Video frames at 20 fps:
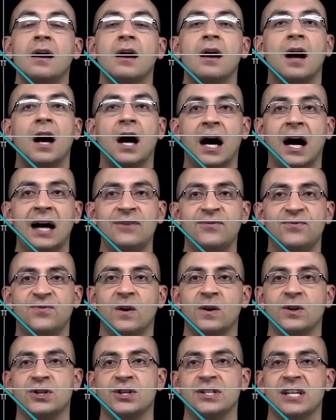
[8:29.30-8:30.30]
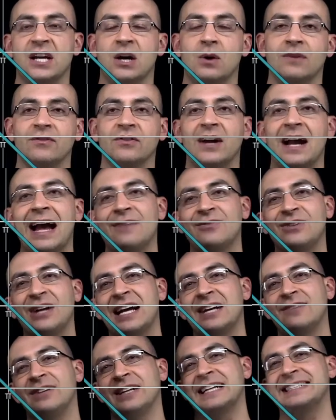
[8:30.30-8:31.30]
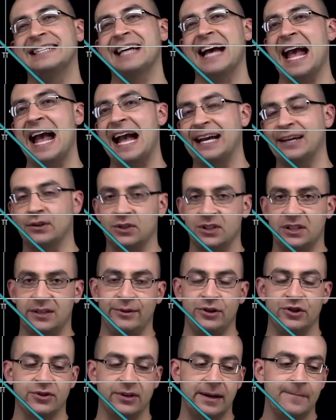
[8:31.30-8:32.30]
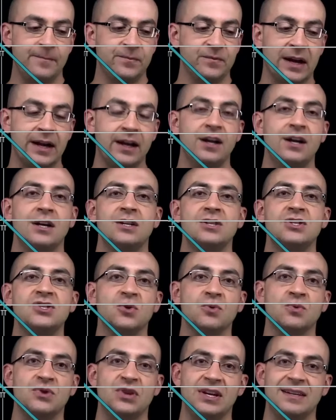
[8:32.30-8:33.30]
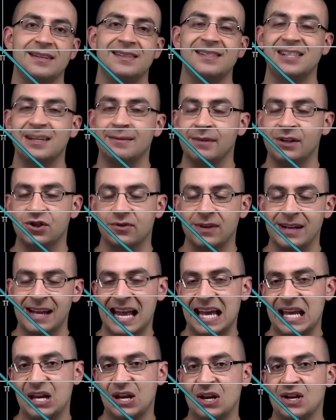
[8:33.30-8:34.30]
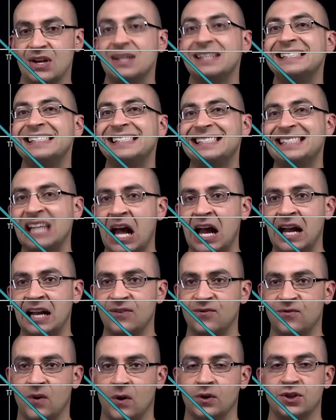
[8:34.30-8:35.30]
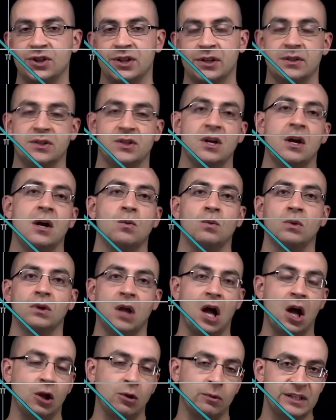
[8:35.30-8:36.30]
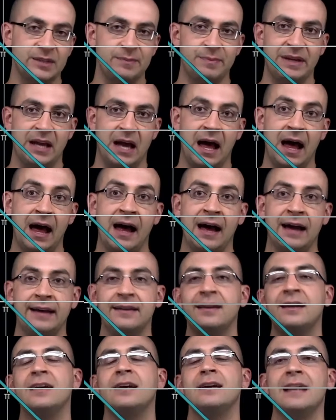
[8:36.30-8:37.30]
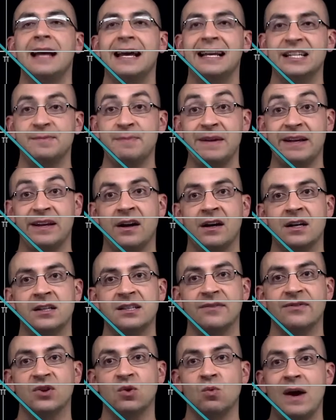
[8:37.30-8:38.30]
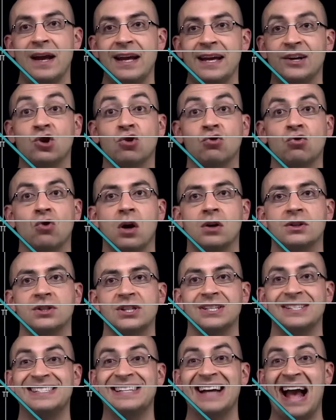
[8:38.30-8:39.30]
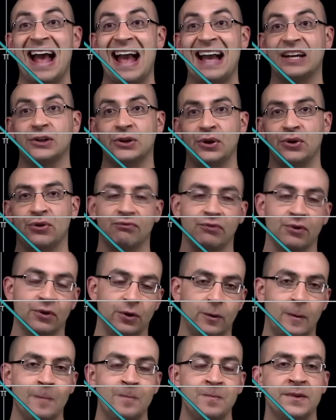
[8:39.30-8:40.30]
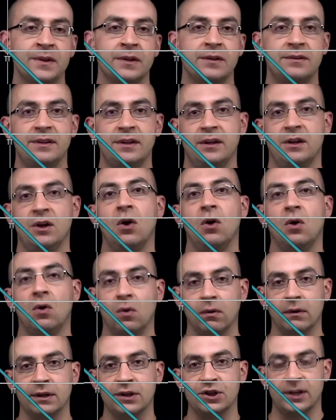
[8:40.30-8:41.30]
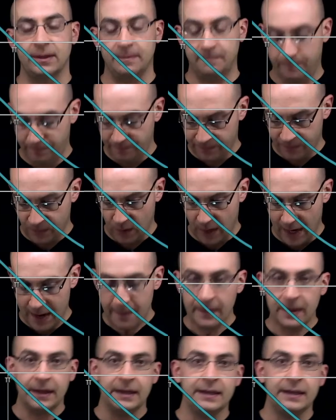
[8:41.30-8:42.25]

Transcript: Odd functions, however, have kind of like a diagonal symmetry, right? So the symmetry in sine functions will always be odd, and it's because of the way it crosses diagonally through the origin, okay?